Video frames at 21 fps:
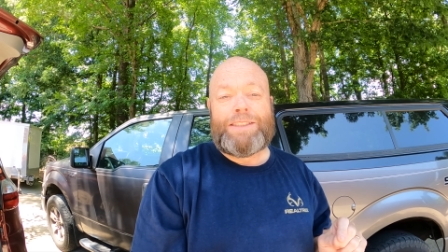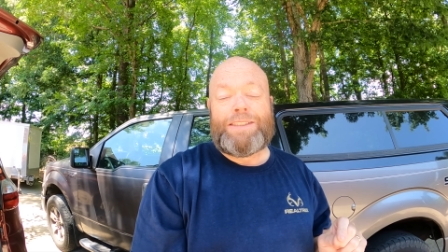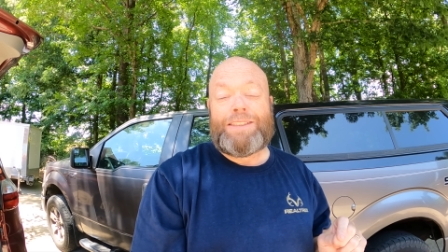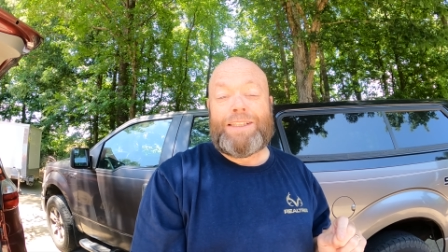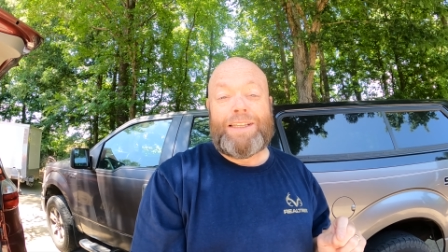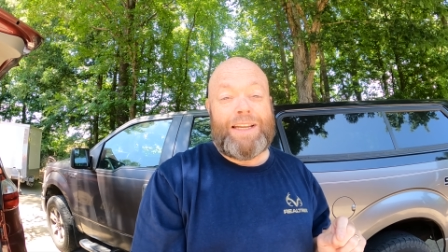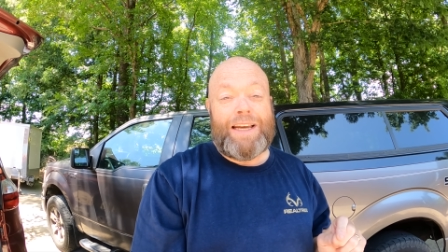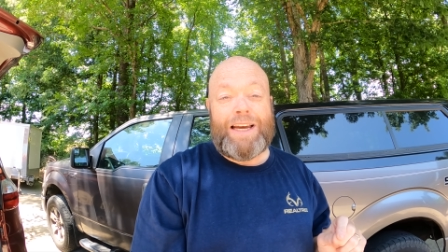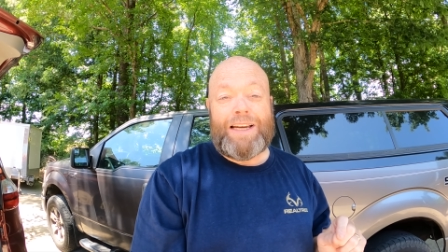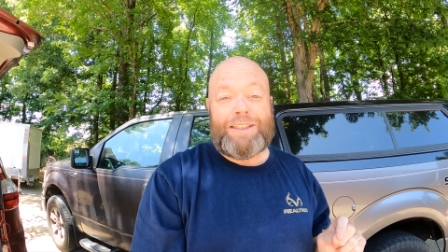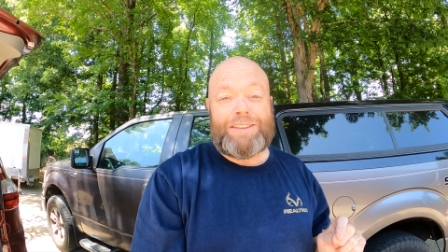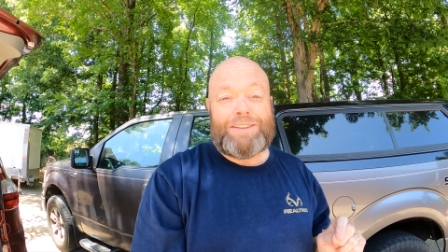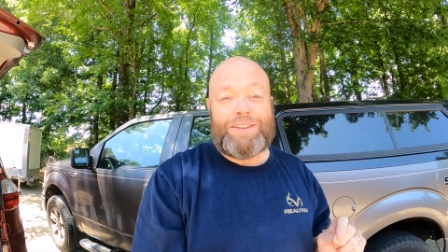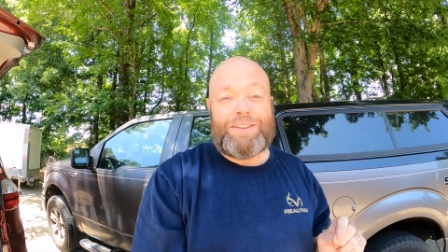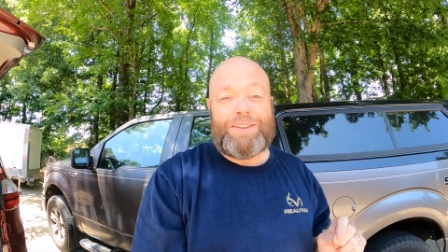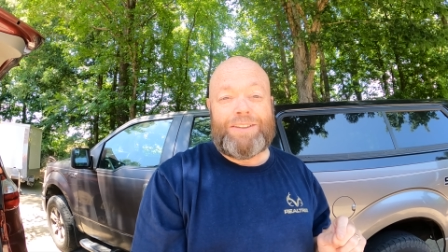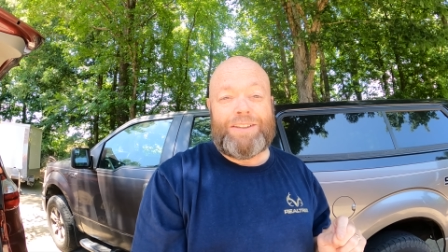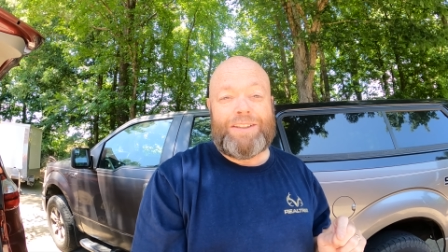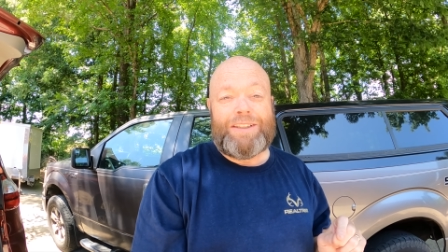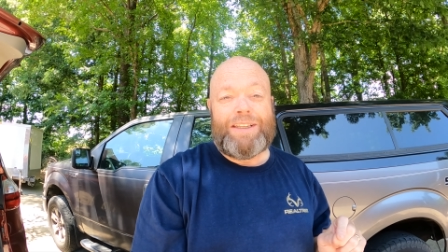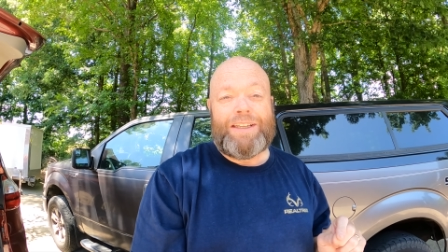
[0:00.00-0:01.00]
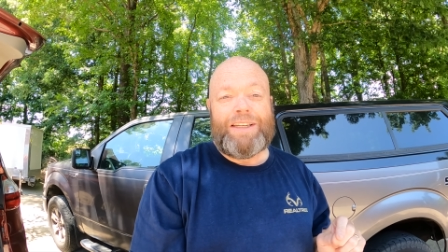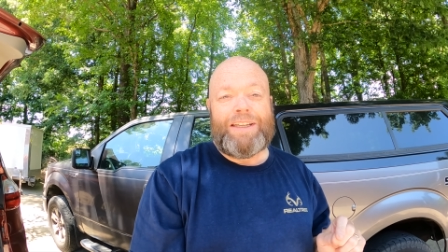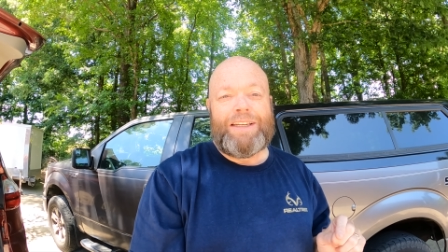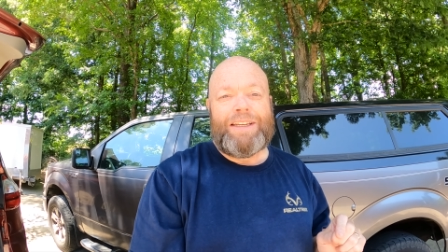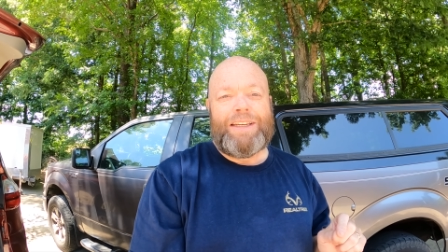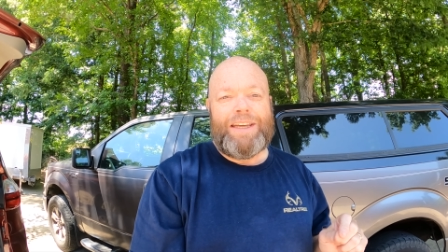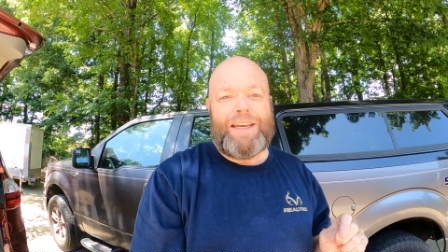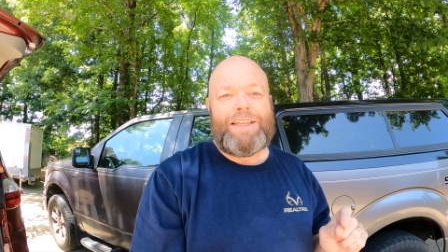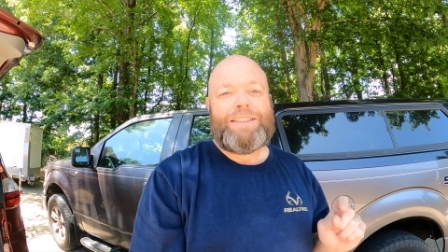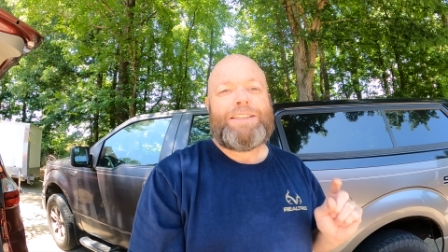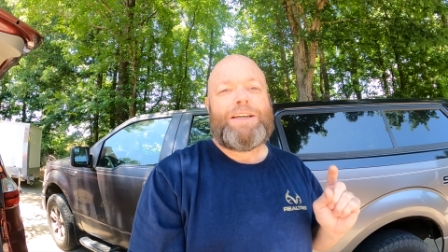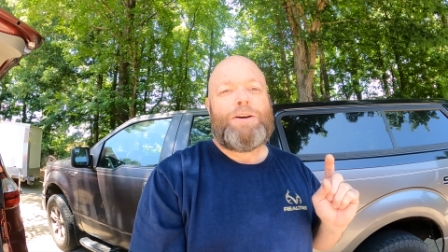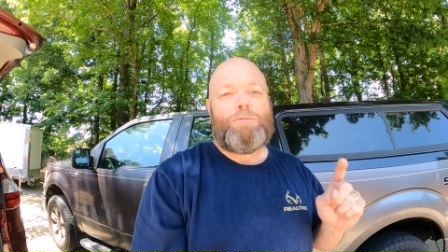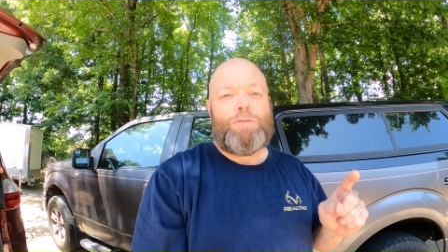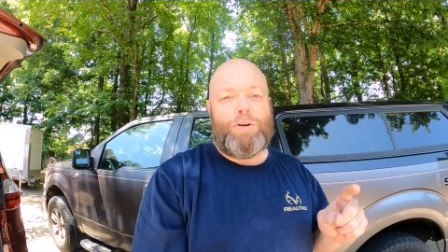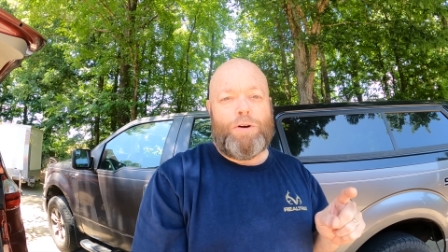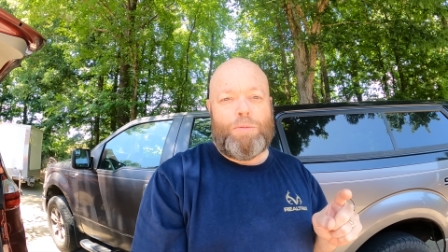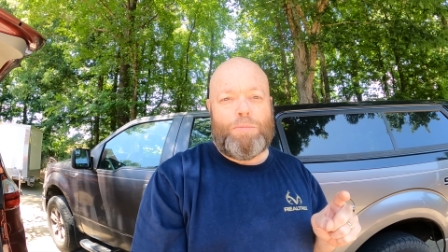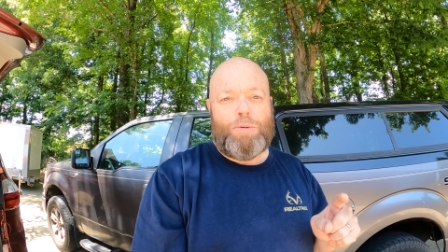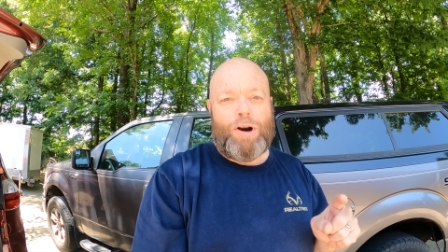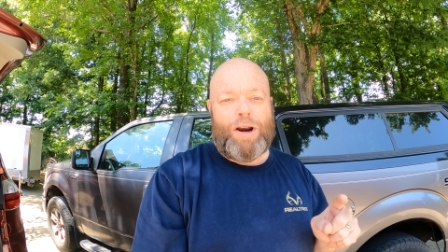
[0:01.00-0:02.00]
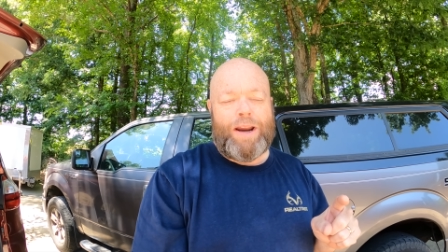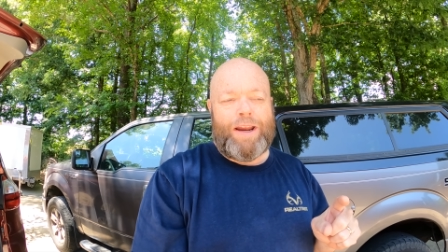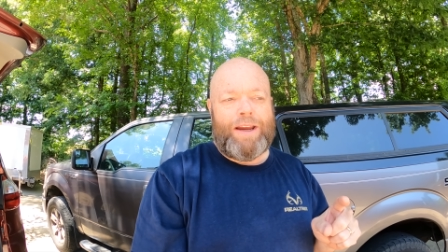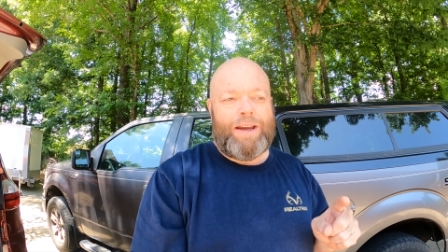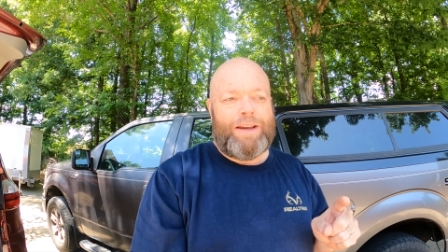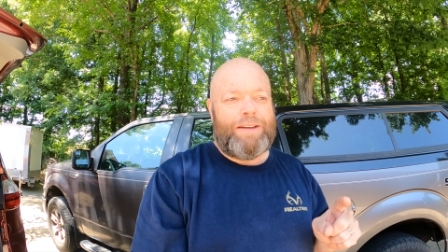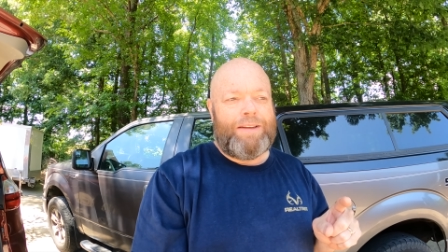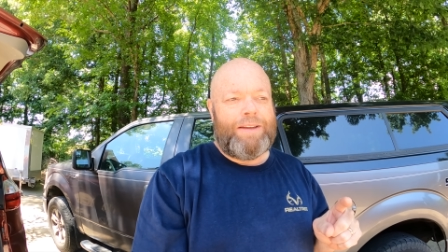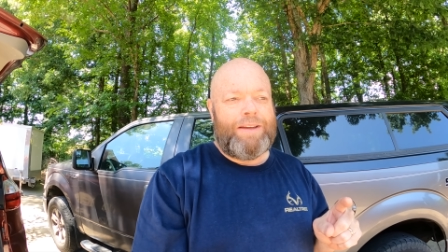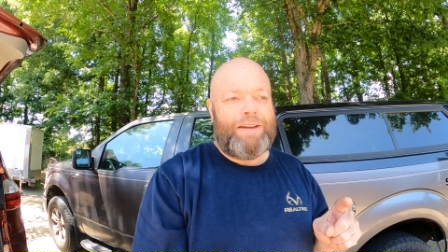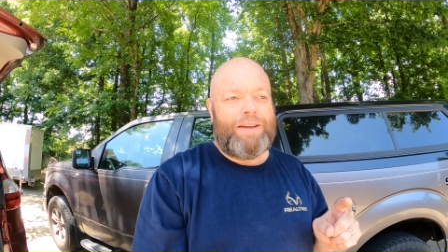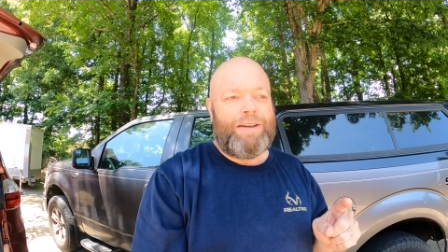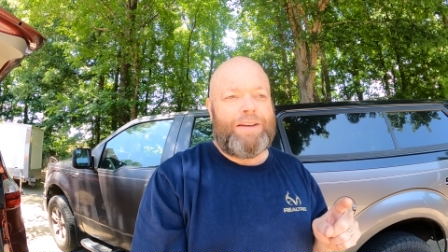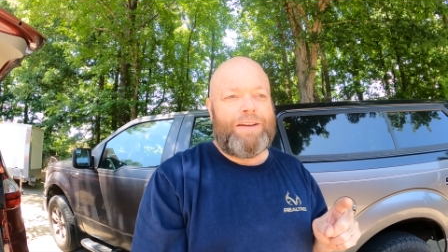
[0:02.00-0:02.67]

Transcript: Sennheiser is a real brand.